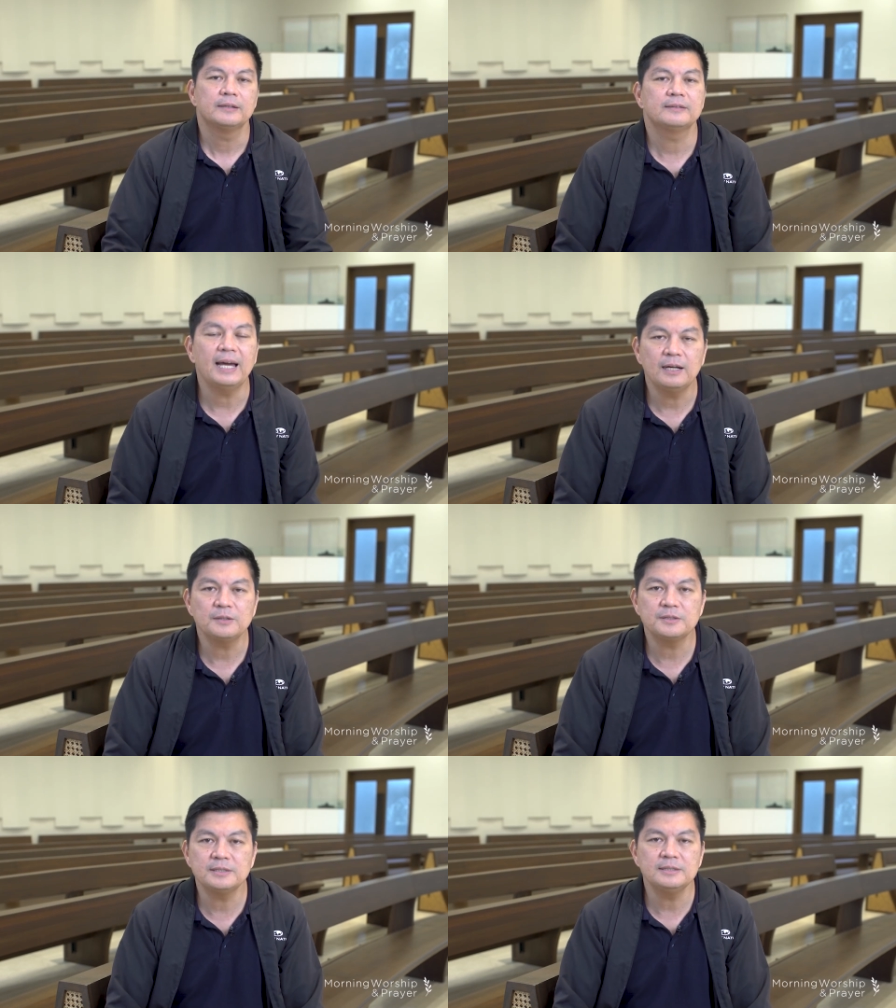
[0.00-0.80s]

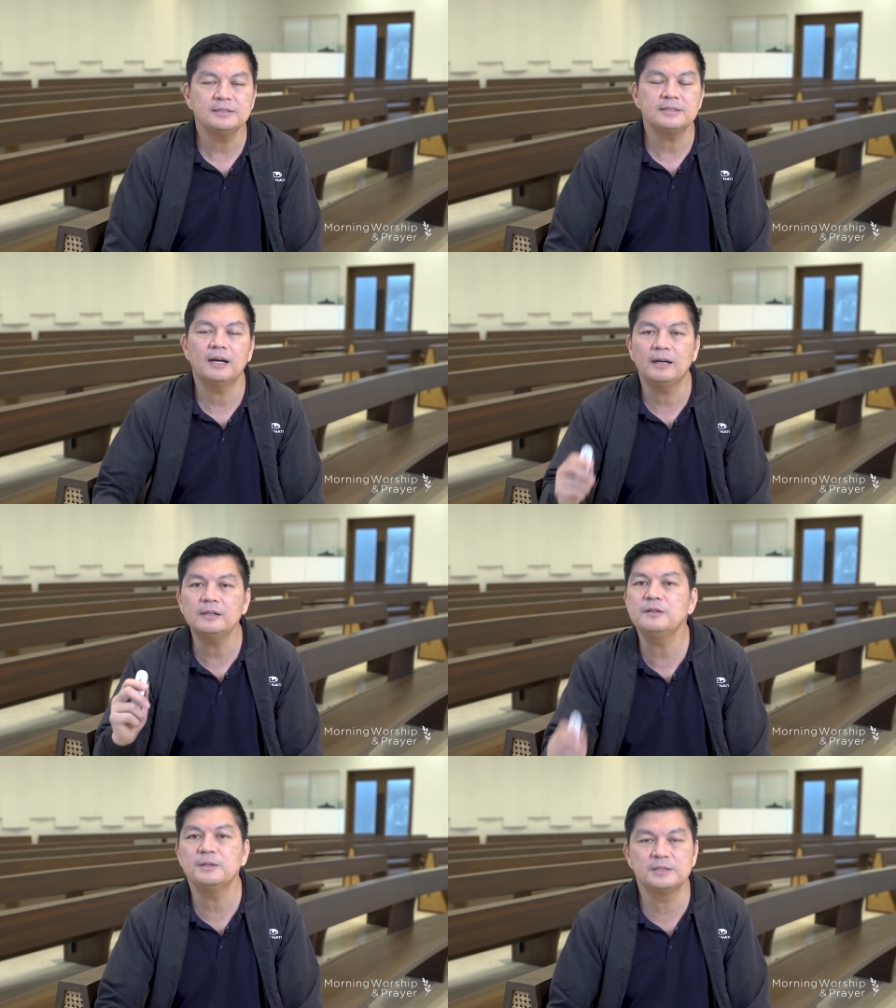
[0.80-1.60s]
thousands,
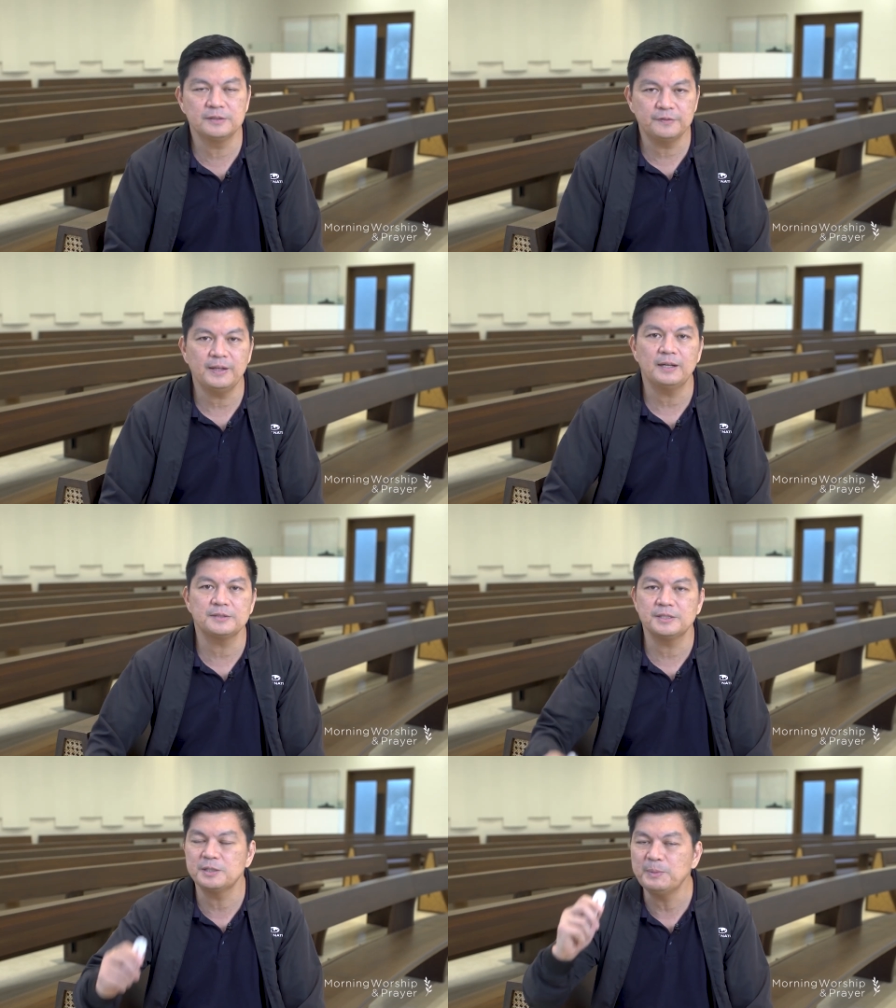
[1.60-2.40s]
hundreds of
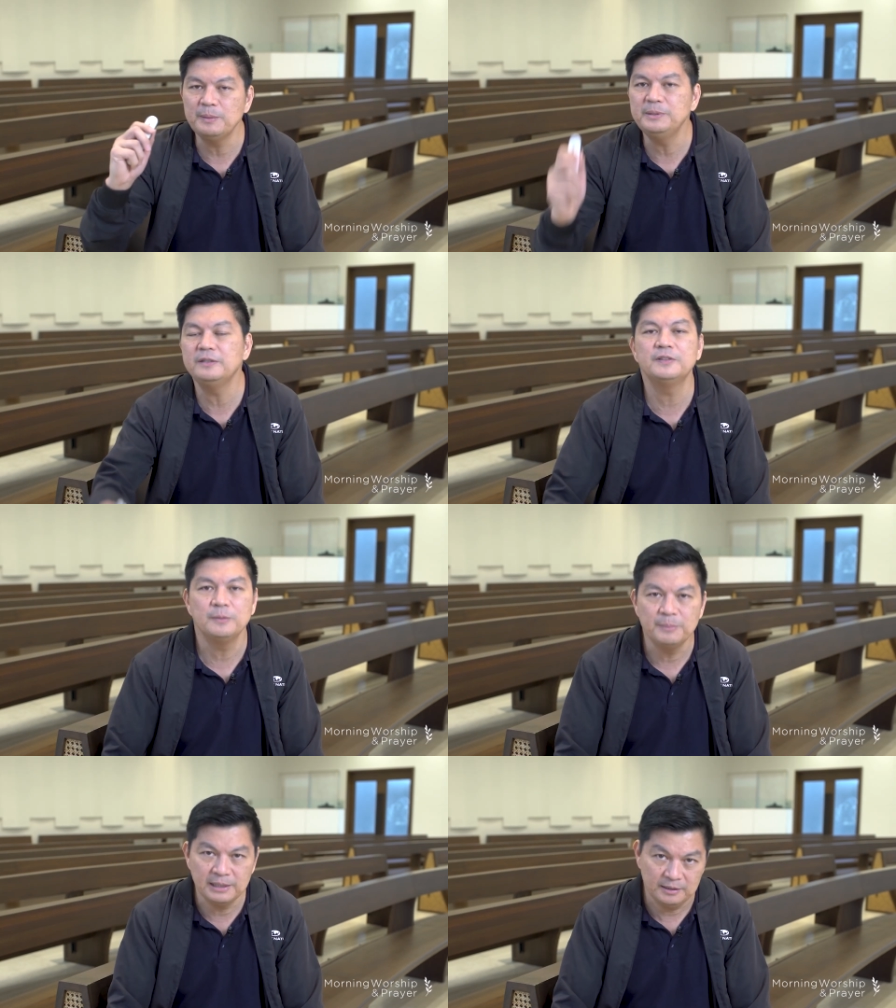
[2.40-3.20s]
thousands, maybe
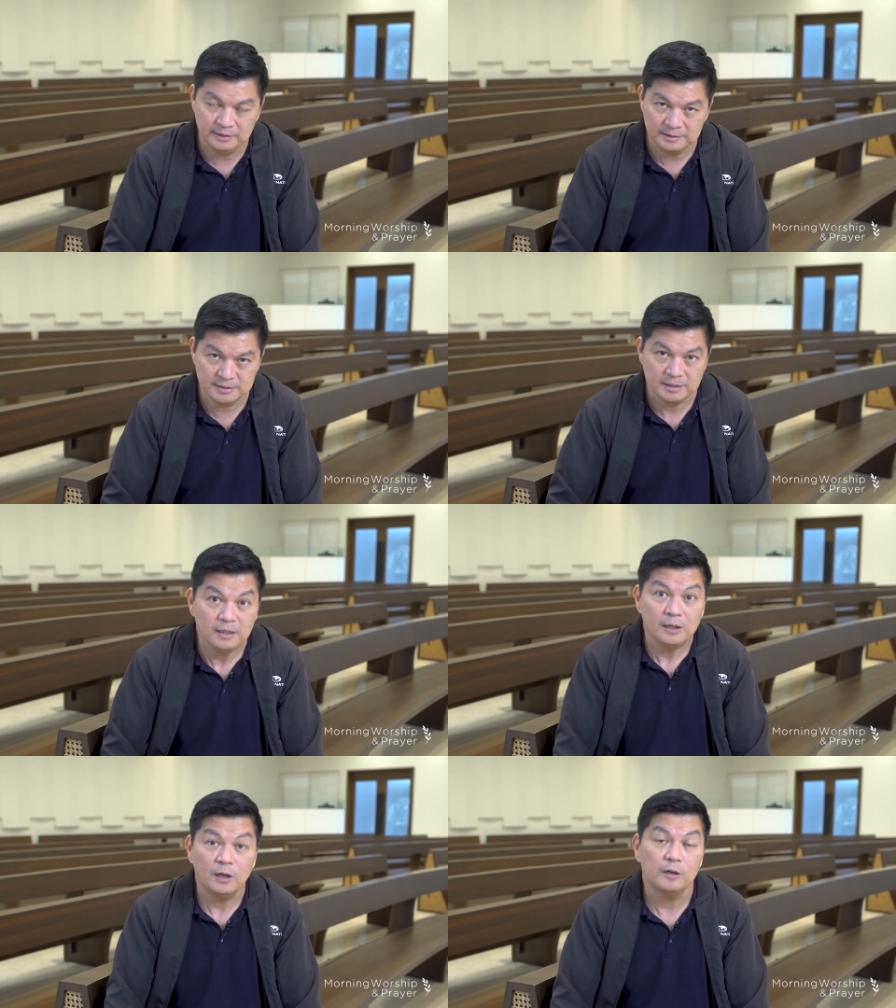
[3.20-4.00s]
even millions
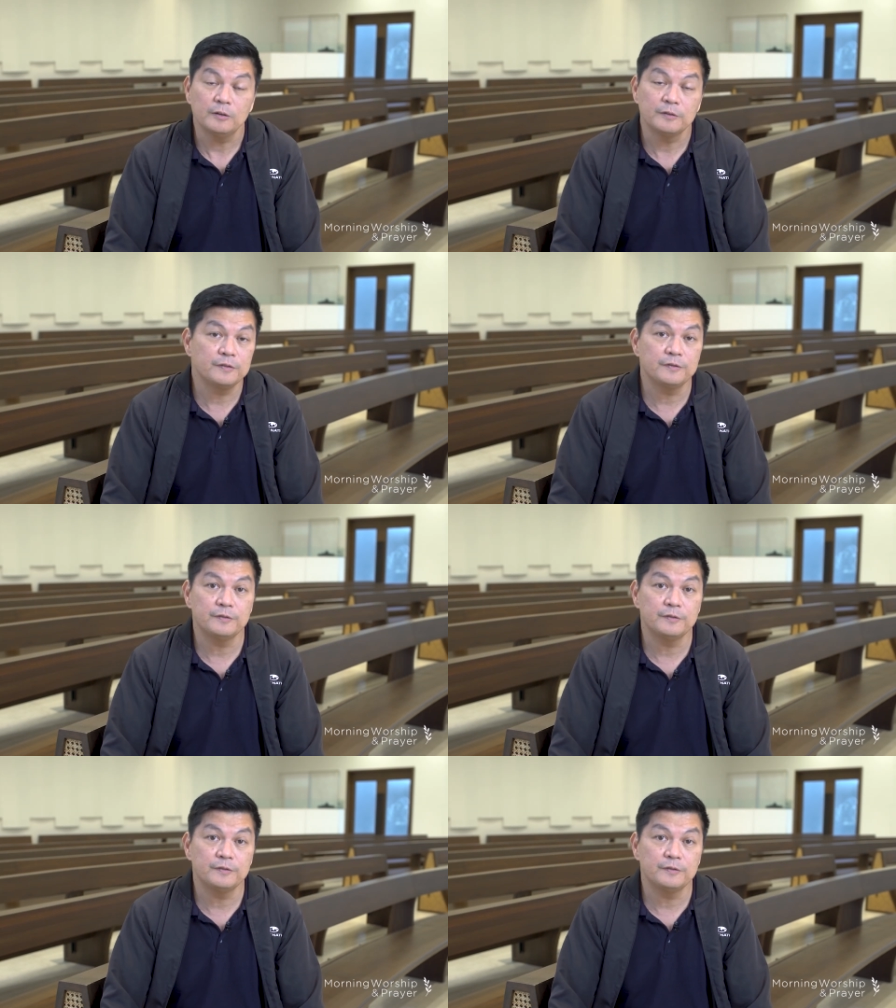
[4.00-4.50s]
of,